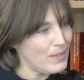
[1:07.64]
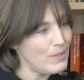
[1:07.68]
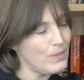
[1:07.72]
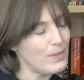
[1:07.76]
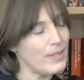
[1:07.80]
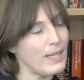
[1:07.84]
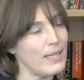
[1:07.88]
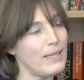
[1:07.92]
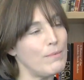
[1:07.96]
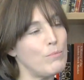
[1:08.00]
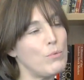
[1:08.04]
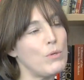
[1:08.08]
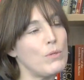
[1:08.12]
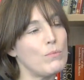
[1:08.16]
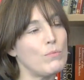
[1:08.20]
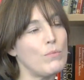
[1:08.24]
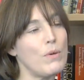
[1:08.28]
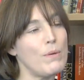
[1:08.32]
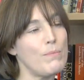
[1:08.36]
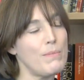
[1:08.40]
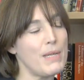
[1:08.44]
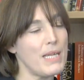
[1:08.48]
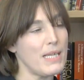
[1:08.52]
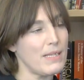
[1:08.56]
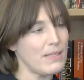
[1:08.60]
Okay,
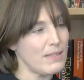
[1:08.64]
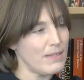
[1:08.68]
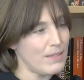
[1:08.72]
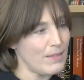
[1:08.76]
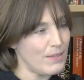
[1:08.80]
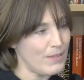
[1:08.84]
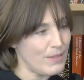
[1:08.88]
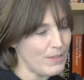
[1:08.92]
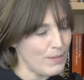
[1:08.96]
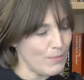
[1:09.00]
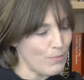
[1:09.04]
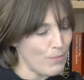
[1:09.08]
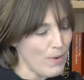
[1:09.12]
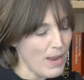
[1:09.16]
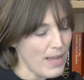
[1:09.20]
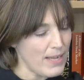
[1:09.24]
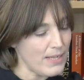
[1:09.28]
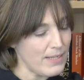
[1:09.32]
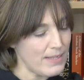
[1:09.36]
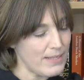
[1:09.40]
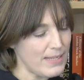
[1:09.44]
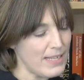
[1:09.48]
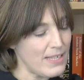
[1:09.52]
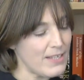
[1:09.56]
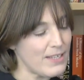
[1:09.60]
what makes the
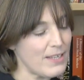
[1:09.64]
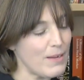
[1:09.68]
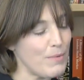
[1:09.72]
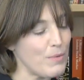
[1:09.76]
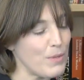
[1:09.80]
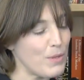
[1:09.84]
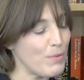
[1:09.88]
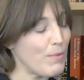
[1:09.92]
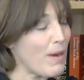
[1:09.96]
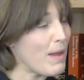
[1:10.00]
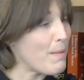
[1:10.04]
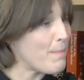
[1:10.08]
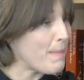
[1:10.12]
right, let's start with the right